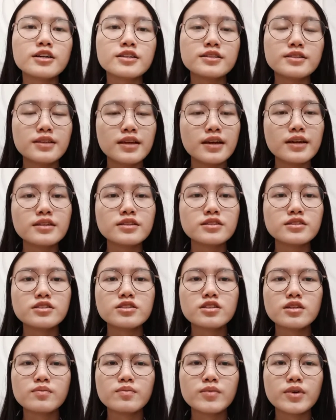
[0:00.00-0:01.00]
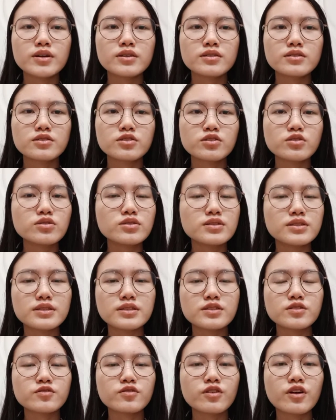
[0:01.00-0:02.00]
Then some male
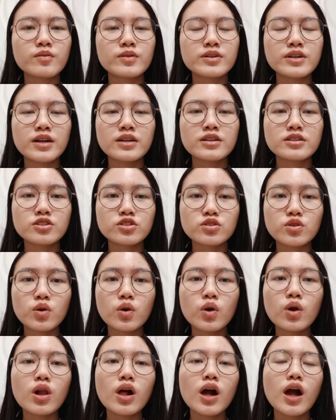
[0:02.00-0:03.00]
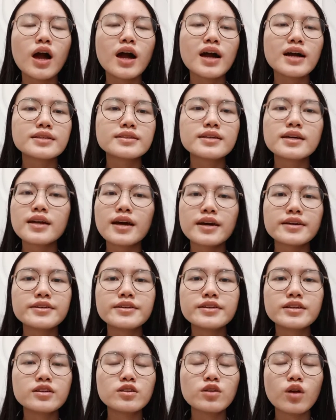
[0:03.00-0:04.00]
students from another school that I
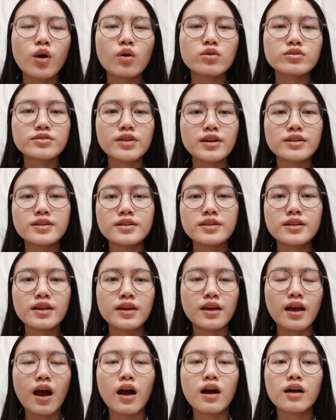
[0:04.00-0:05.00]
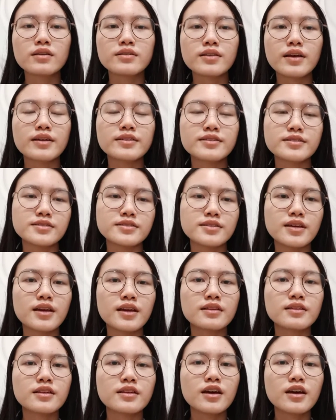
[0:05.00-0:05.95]
didn't know suddenly called and said